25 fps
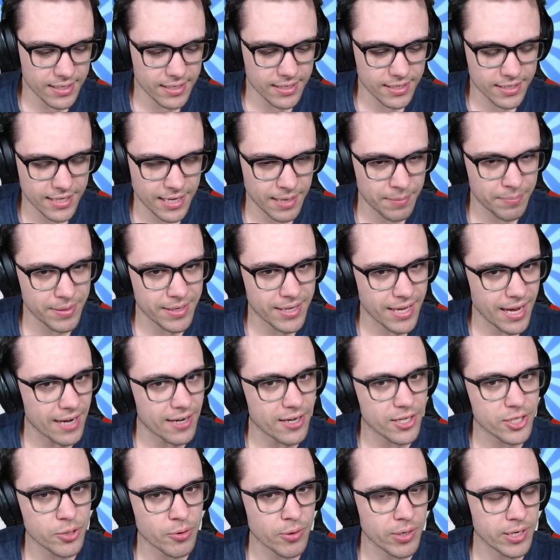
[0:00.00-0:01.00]
can be kind
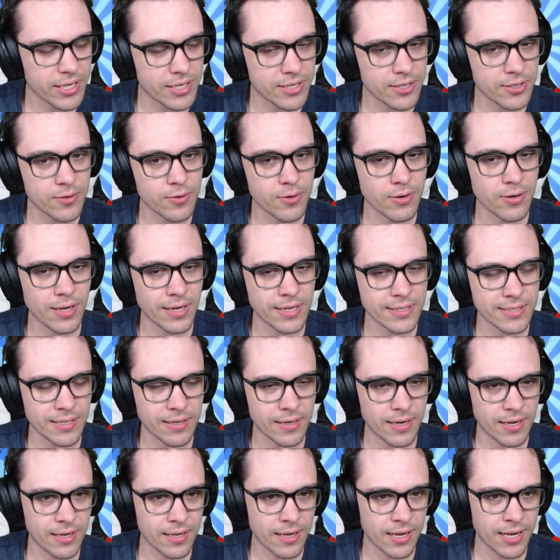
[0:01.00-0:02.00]
of tricky to utilize it,
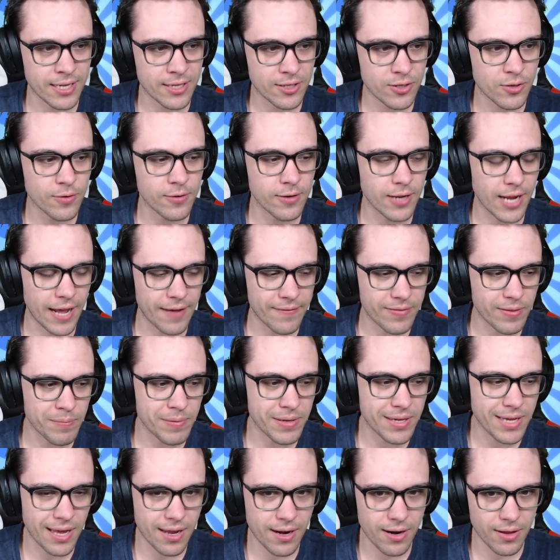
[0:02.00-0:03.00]
and like you'd have to be
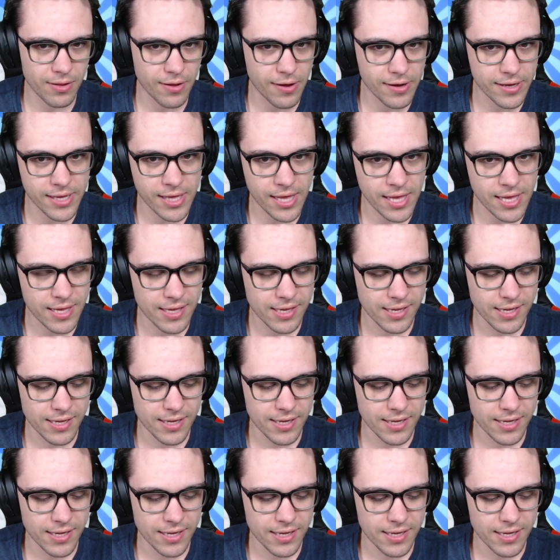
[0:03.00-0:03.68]
kind of lucky